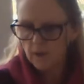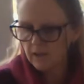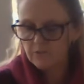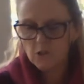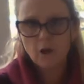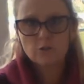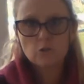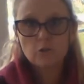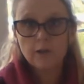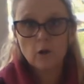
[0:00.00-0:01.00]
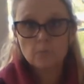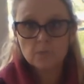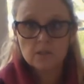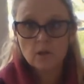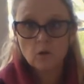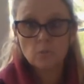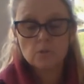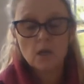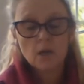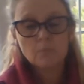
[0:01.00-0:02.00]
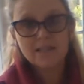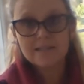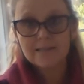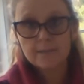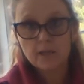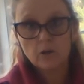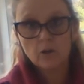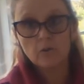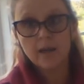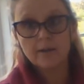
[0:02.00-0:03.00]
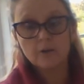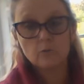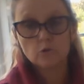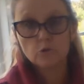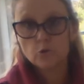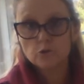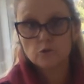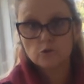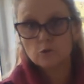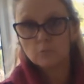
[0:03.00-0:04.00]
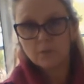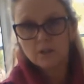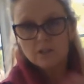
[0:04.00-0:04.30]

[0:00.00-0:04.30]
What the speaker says: my loves, I truly hope this helped. Please let me know and I will talk to you soon.